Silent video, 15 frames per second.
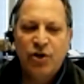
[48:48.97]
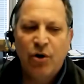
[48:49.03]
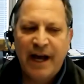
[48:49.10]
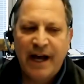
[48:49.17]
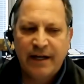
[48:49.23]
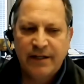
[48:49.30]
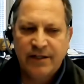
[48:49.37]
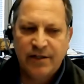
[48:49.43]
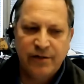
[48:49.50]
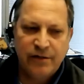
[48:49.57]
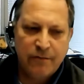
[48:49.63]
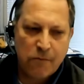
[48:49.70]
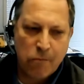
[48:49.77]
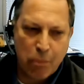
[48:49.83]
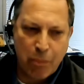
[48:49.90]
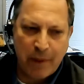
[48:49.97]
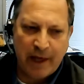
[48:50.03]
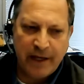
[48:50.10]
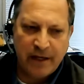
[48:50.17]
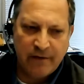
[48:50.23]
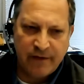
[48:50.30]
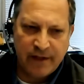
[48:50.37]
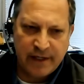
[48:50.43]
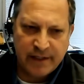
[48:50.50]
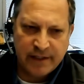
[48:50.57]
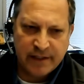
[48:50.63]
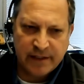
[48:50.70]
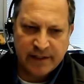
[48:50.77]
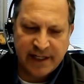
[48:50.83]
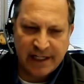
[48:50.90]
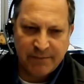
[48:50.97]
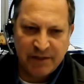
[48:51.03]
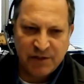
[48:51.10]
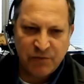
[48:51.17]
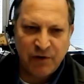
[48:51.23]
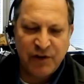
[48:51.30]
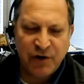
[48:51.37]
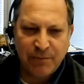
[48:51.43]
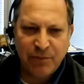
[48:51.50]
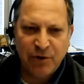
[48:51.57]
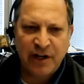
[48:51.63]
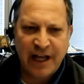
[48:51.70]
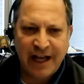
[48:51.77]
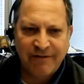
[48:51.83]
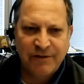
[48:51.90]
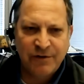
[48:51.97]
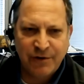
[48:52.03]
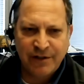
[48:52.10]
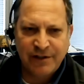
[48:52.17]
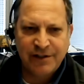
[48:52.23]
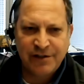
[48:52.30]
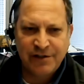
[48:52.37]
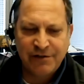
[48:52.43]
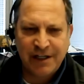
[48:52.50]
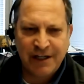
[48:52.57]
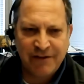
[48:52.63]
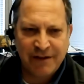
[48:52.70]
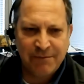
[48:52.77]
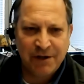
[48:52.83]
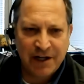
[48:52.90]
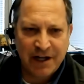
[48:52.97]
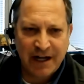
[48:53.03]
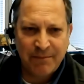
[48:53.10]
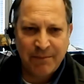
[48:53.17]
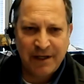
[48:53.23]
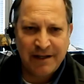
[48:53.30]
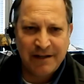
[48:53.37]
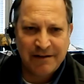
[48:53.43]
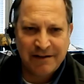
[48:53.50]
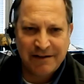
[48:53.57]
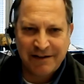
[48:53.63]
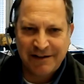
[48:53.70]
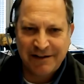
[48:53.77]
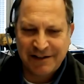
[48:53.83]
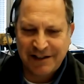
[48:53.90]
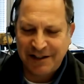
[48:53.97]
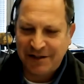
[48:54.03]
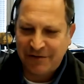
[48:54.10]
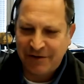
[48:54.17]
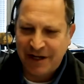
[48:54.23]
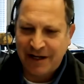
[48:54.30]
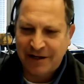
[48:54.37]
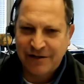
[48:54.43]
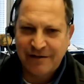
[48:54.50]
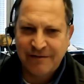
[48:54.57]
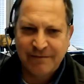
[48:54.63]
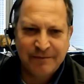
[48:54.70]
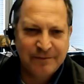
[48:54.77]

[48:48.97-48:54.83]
back to any of these settlements with your book afterwards to give them a copy and see their reaction?